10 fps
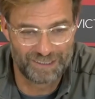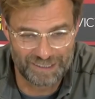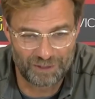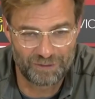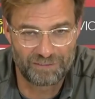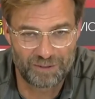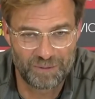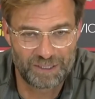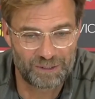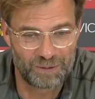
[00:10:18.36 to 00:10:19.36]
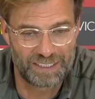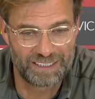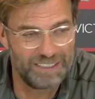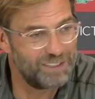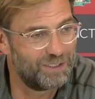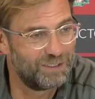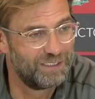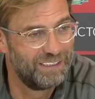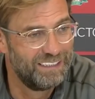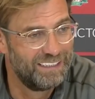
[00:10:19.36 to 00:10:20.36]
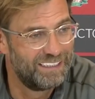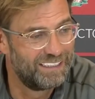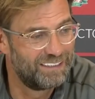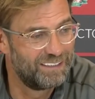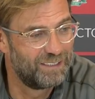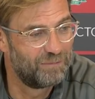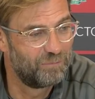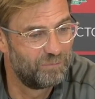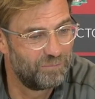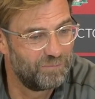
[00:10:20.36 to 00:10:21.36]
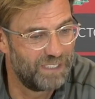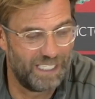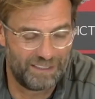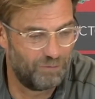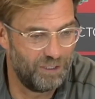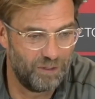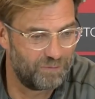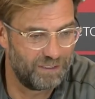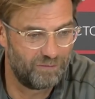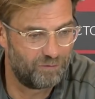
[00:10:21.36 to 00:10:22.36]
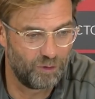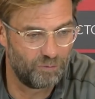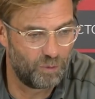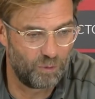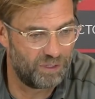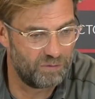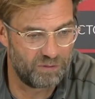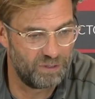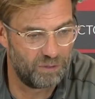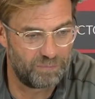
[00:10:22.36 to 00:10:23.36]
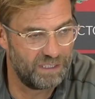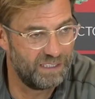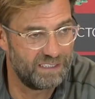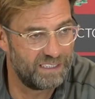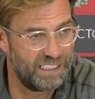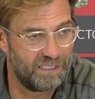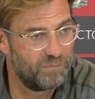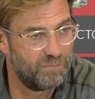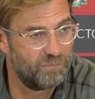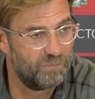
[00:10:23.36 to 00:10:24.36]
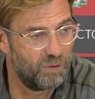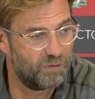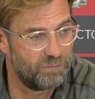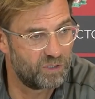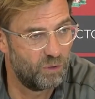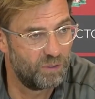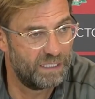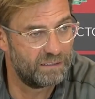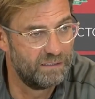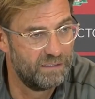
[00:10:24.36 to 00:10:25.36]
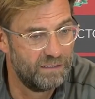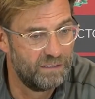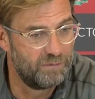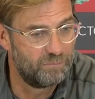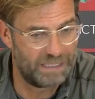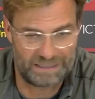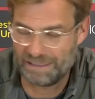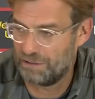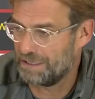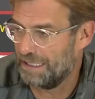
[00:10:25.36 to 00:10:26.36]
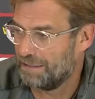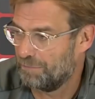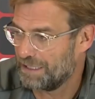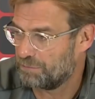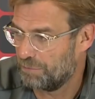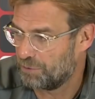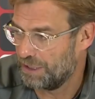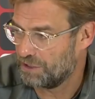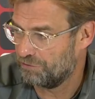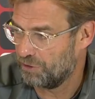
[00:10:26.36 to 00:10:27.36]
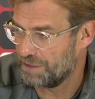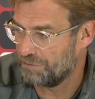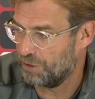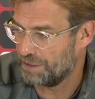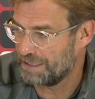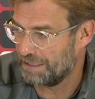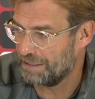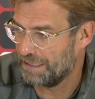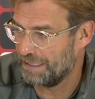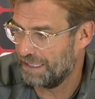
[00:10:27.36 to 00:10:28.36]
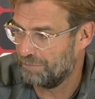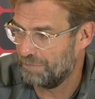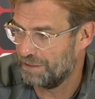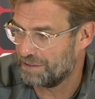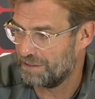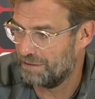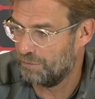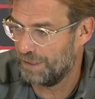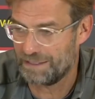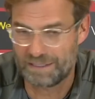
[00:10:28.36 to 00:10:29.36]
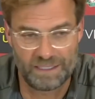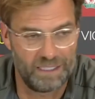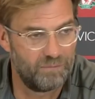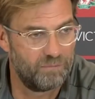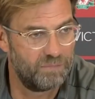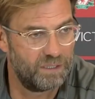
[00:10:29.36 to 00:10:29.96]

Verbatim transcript: and now we have to make sure that it is good. And um, yeah, that will not for both teams. It will not be an easy game. Both teams know that. But how I said, the best preparation for us for the Saturday game is the Wednesday game